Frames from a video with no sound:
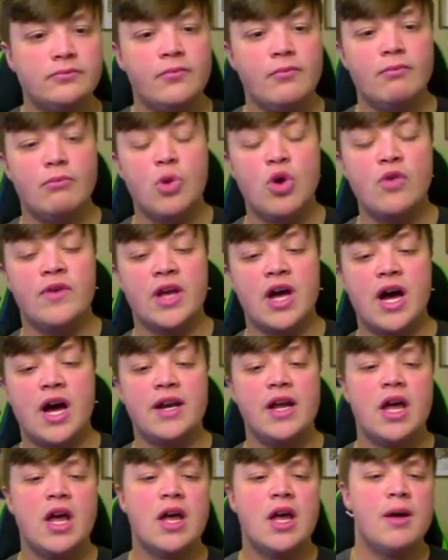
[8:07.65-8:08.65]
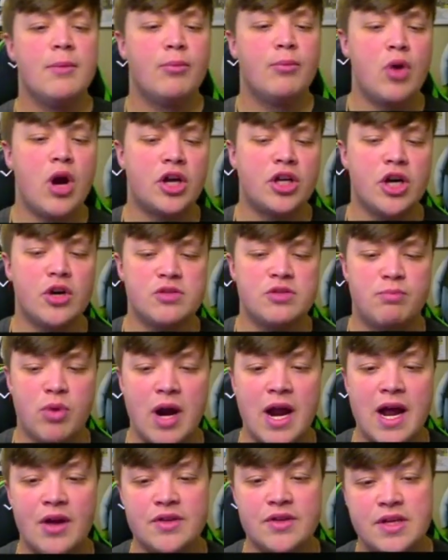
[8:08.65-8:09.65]
Moving on,
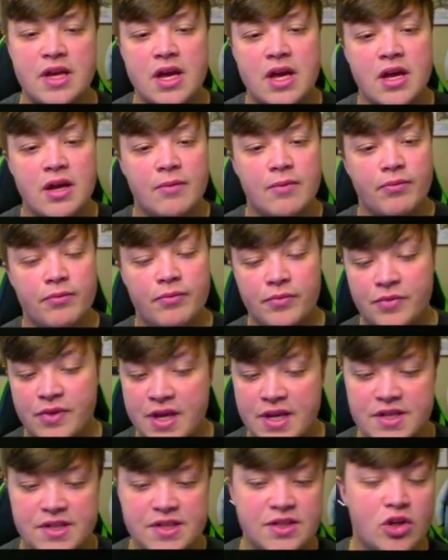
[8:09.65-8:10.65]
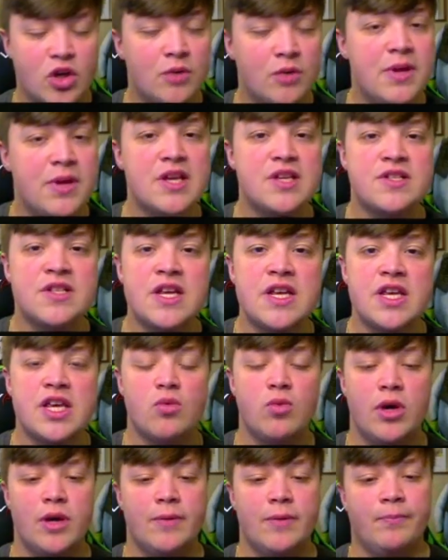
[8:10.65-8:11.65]
Broncos-Browns. This could be a
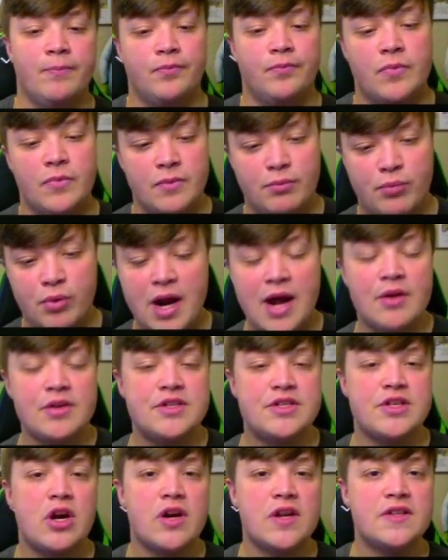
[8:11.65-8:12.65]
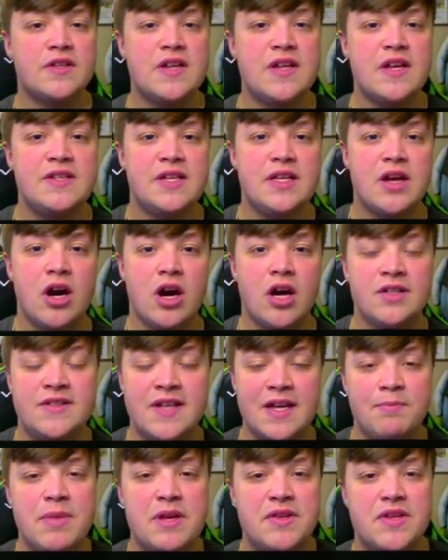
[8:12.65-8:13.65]
sneaky one. Browns starting DTR
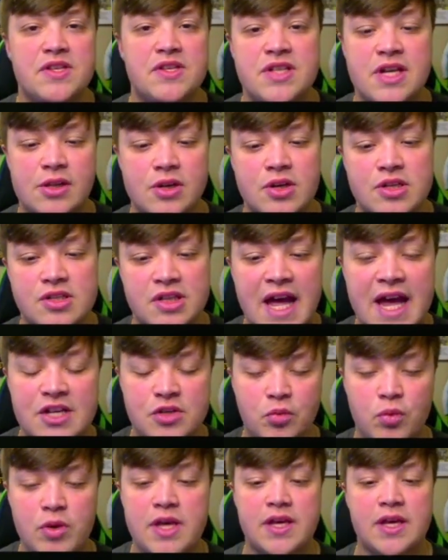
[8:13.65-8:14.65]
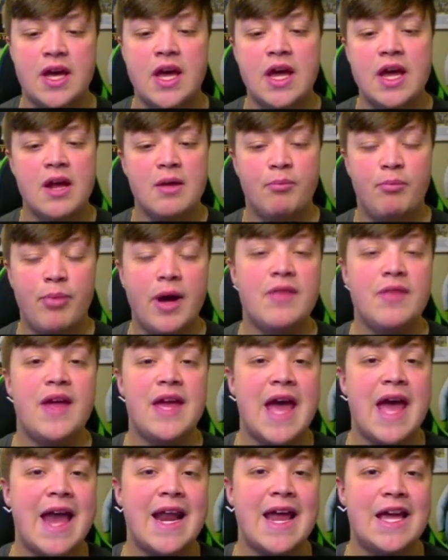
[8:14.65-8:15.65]
did beat the Steelers last week, but
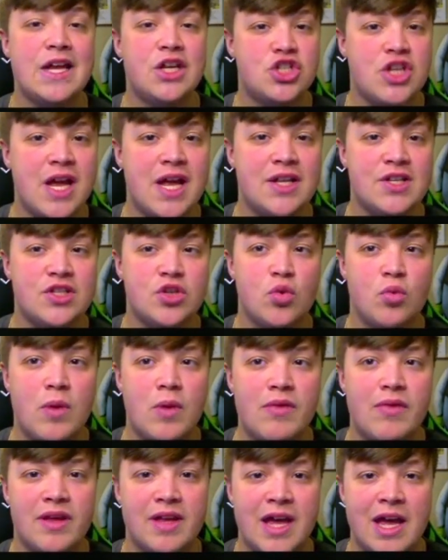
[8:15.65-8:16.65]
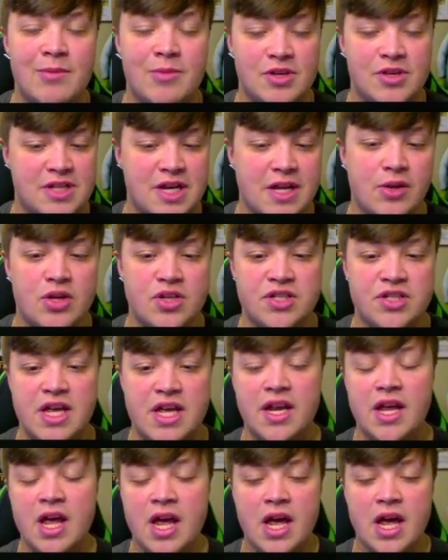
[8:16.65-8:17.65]
they had a chance to win the game. The Steelers
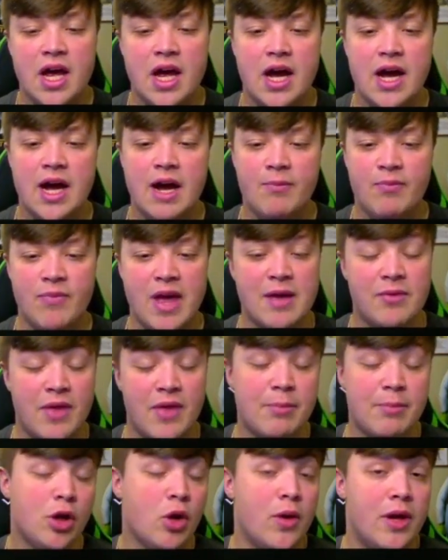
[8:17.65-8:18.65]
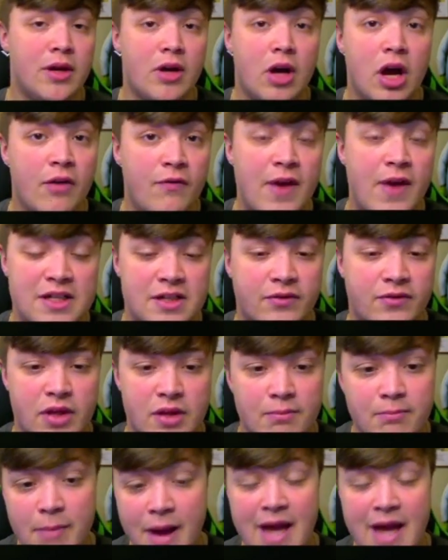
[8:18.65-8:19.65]
did, and they blew it
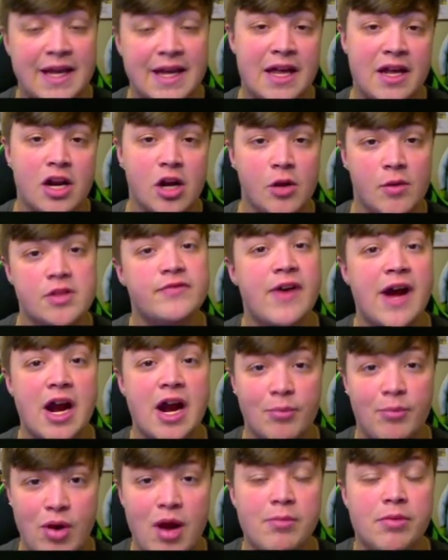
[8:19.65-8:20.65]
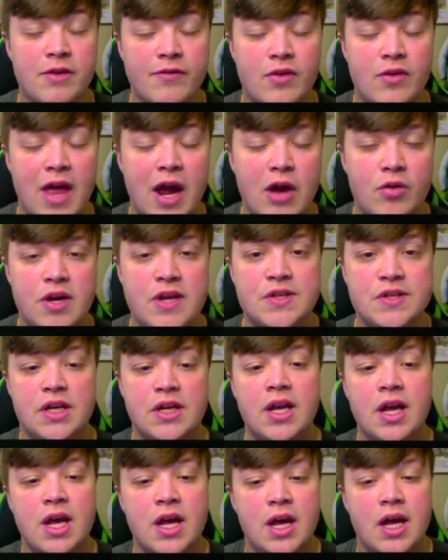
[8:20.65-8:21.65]
effectively. Matt Canada was fired probably for that
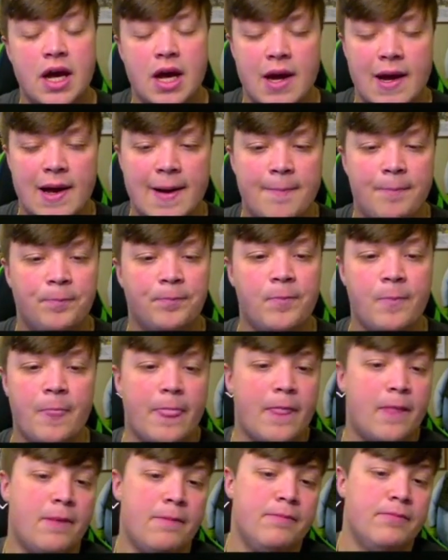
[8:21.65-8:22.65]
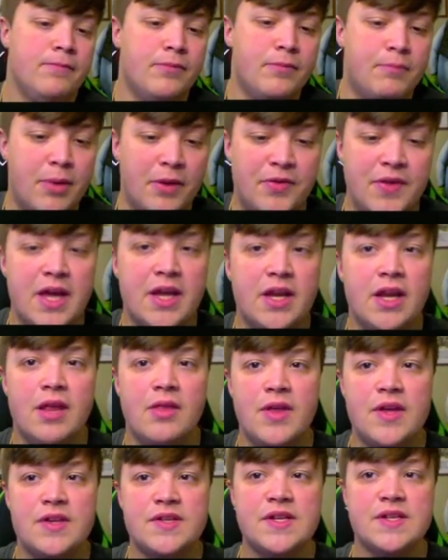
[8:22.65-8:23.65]
reason. But then
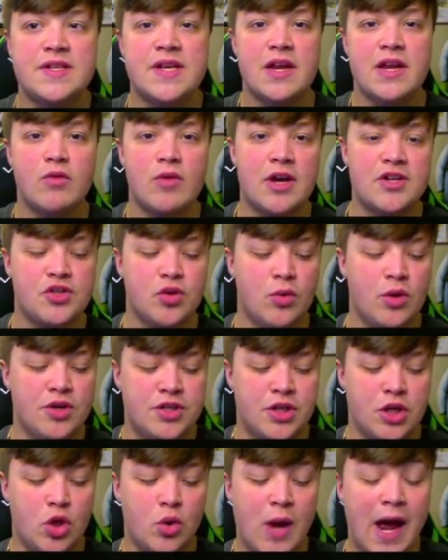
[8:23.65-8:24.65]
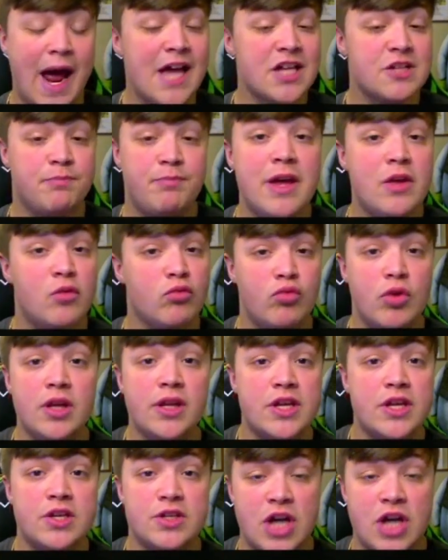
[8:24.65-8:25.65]
this is getting Russell Wilson, who has been
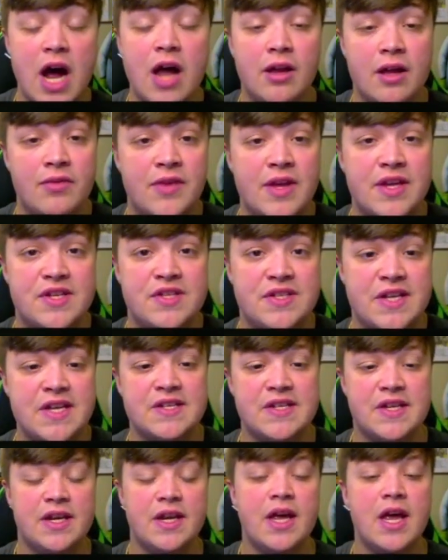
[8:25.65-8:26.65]
really solid this season,